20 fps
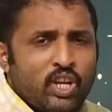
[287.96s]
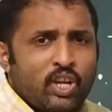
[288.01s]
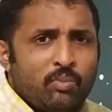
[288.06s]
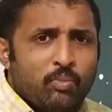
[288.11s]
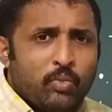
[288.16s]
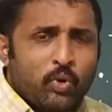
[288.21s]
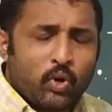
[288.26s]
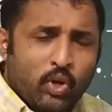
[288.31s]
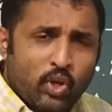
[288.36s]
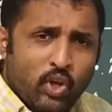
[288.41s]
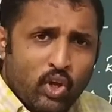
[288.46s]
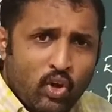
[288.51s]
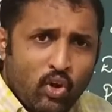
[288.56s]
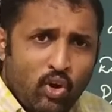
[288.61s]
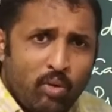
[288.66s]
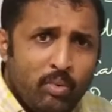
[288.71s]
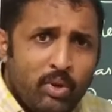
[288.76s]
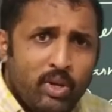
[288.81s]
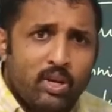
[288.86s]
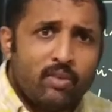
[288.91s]
and
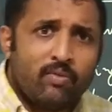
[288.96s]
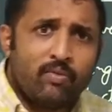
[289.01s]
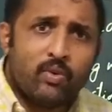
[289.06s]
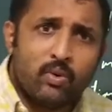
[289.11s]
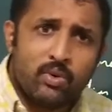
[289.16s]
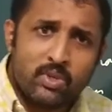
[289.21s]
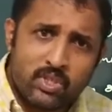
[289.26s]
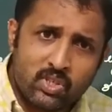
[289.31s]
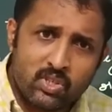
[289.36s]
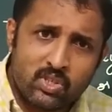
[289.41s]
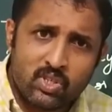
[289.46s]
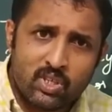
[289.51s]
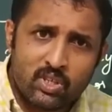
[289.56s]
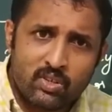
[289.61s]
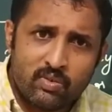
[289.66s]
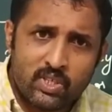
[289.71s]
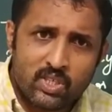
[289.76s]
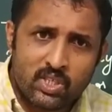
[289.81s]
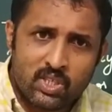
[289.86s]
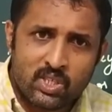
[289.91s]
procurement of goods and
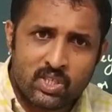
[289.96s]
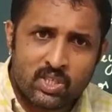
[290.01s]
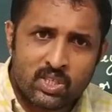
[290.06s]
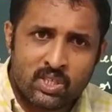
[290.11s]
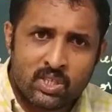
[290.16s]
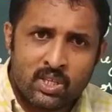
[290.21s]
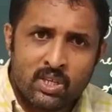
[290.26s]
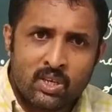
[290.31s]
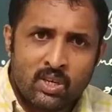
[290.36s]
services.